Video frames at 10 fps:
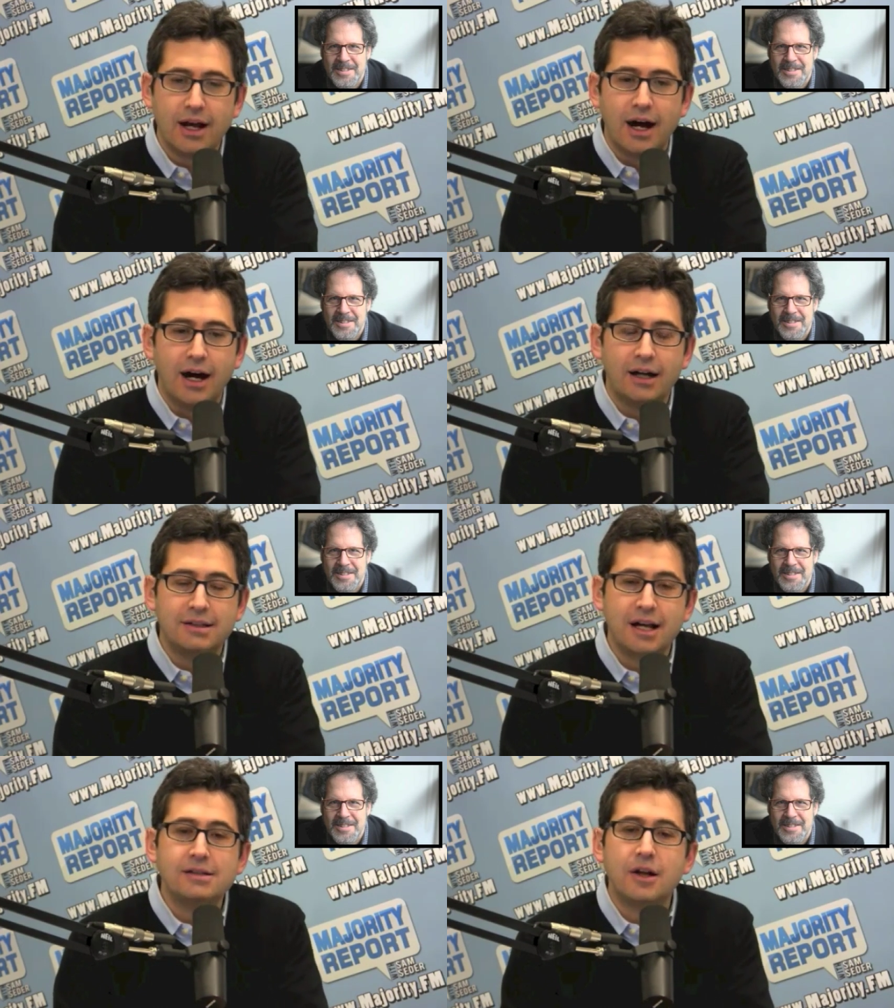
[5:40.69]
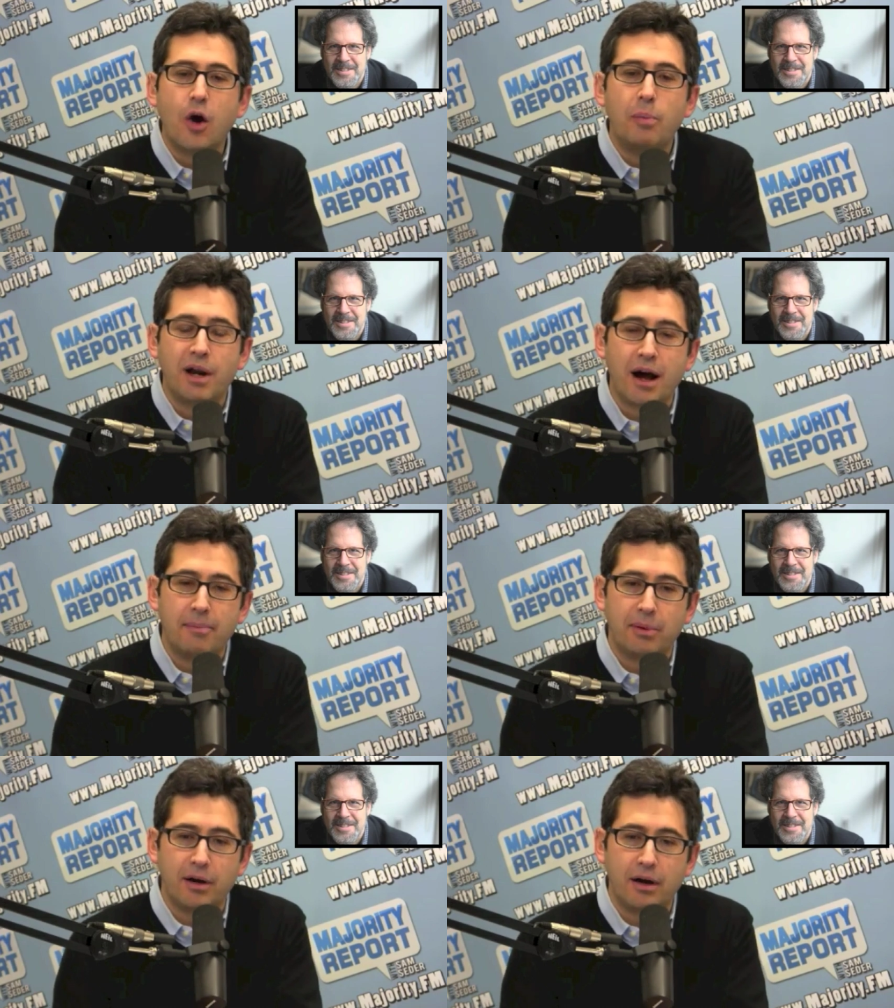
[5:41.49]
Speaker 1: uh, does it open
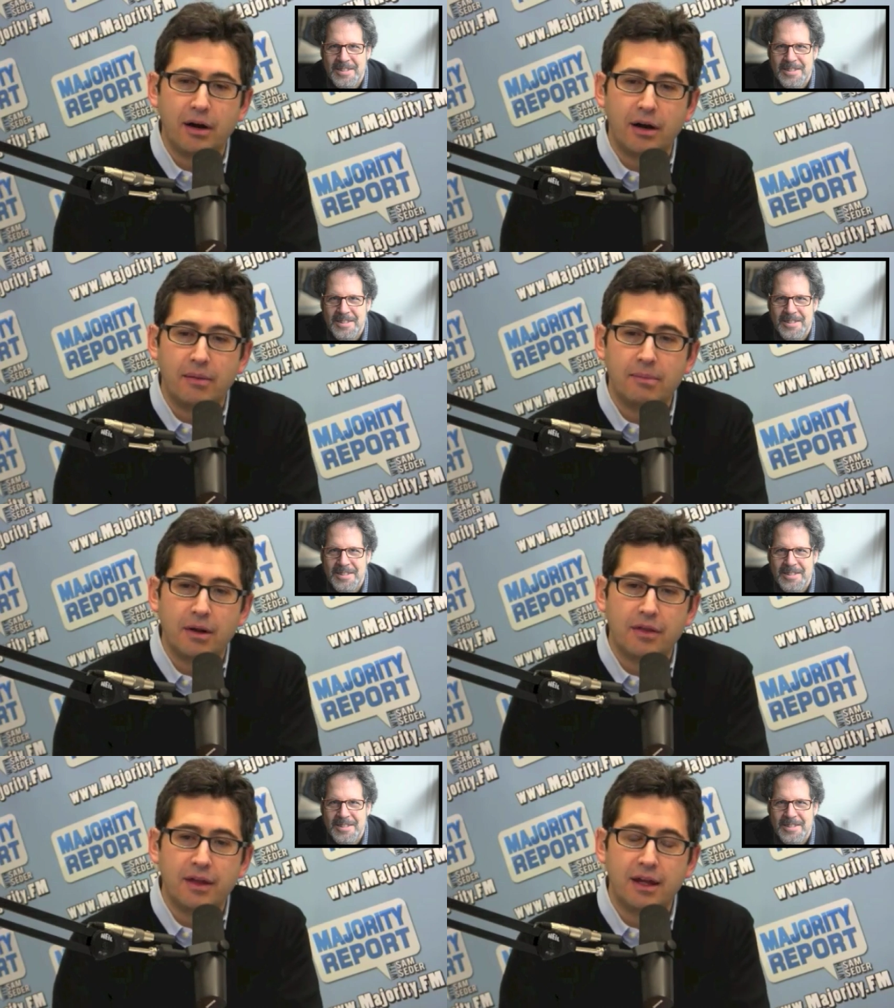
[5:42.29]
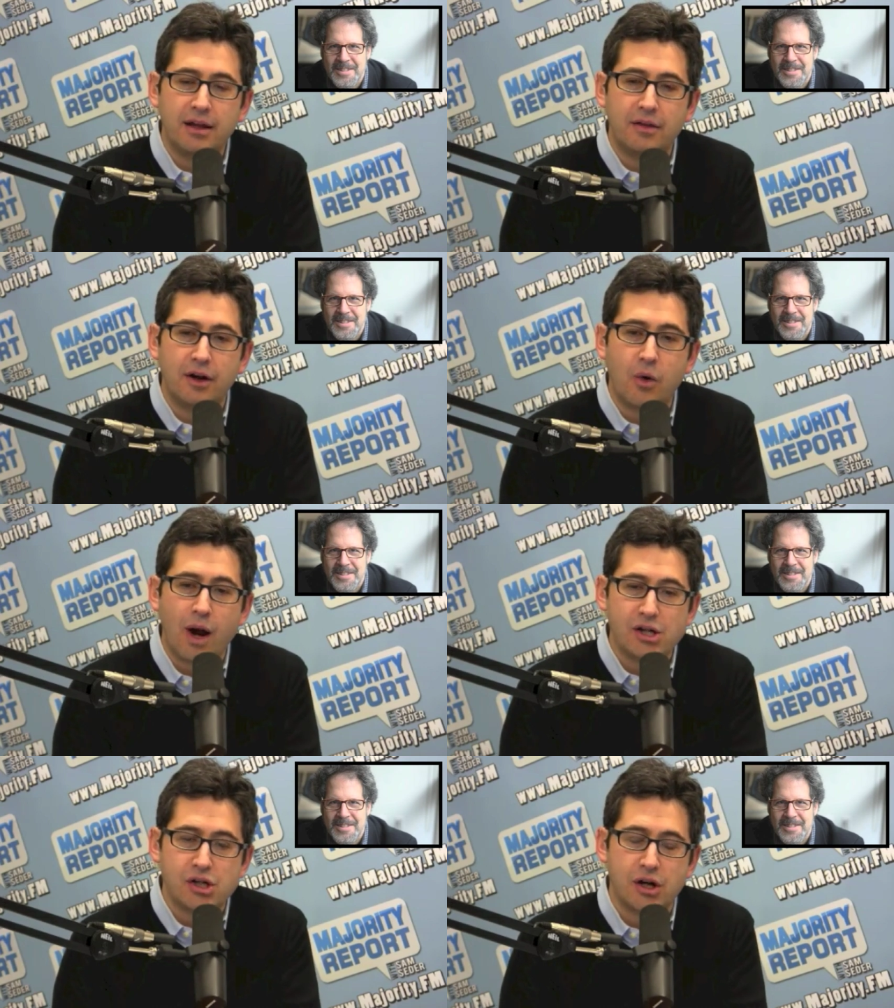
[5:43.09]
up um, the, the
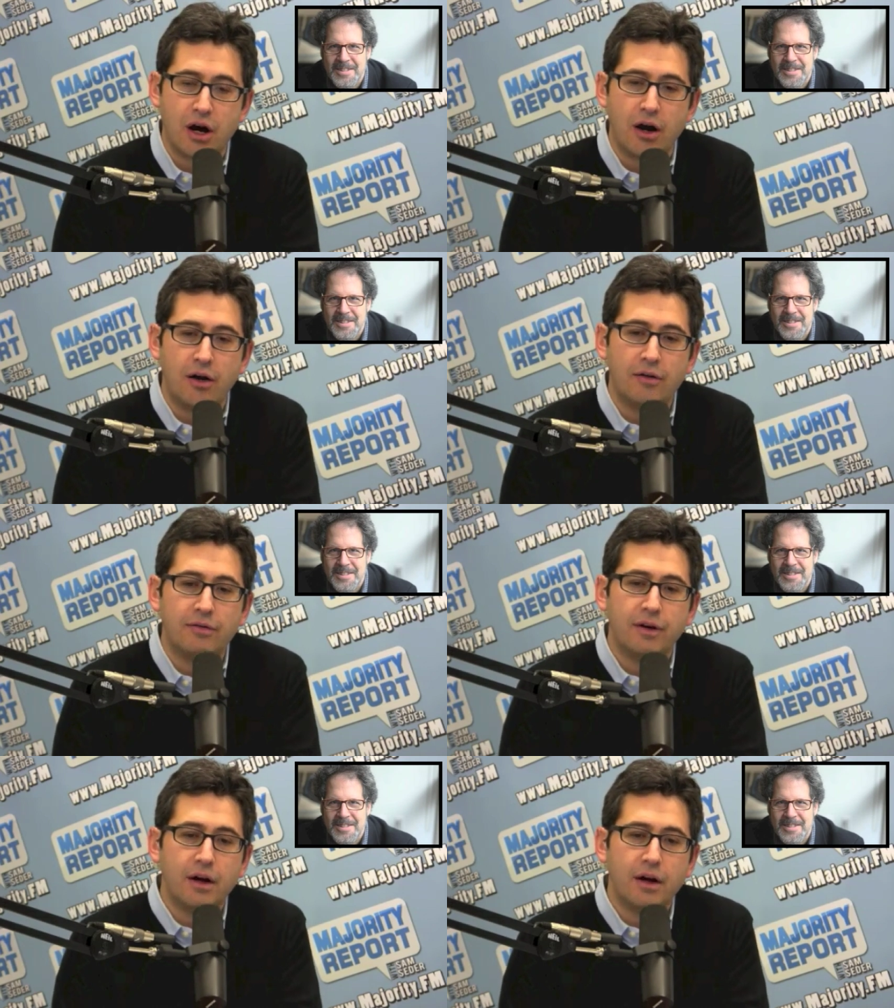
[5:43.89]
question of,